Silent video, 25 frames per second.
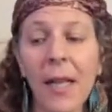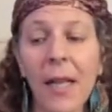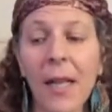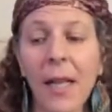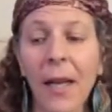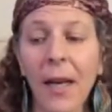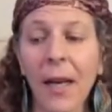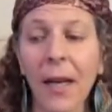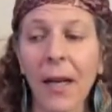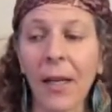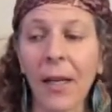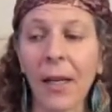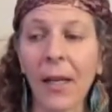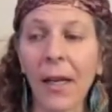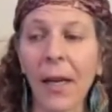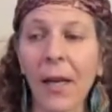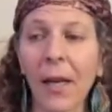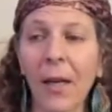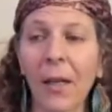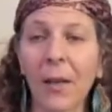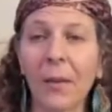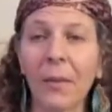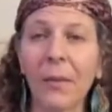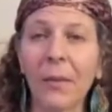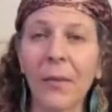that
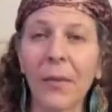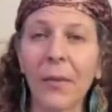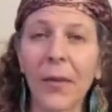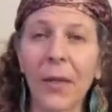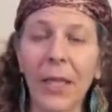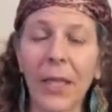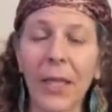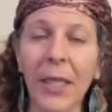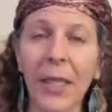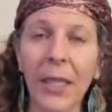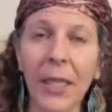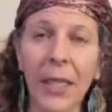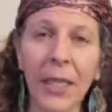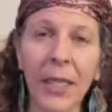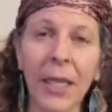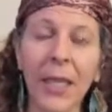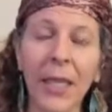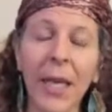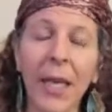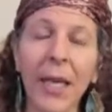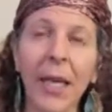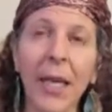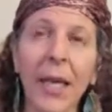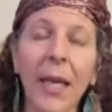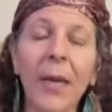in
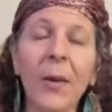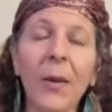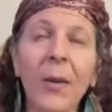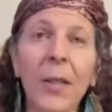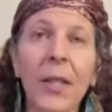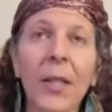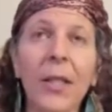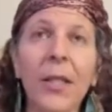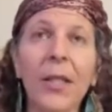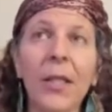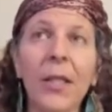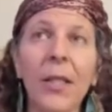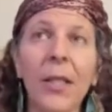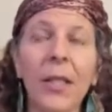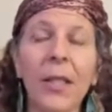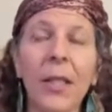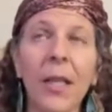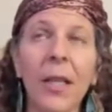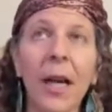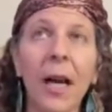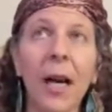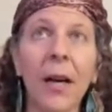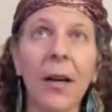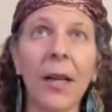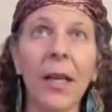that language, the
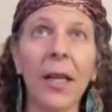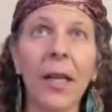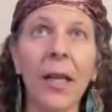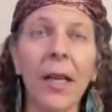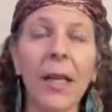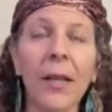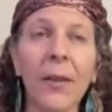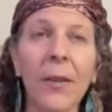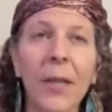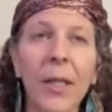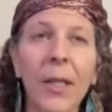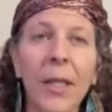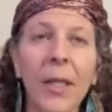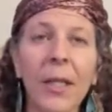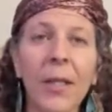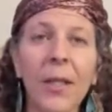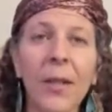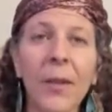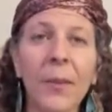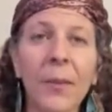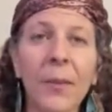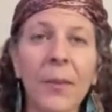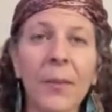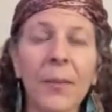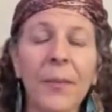Dagara
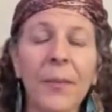language,